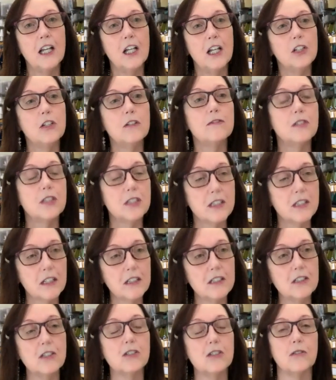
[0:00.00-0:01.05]
you've still
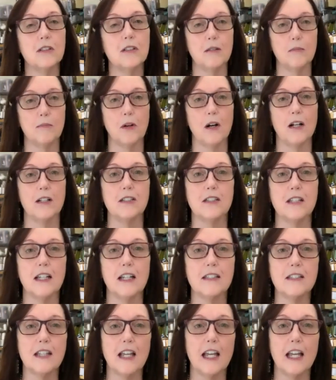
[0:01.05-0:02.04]
enjoyed the process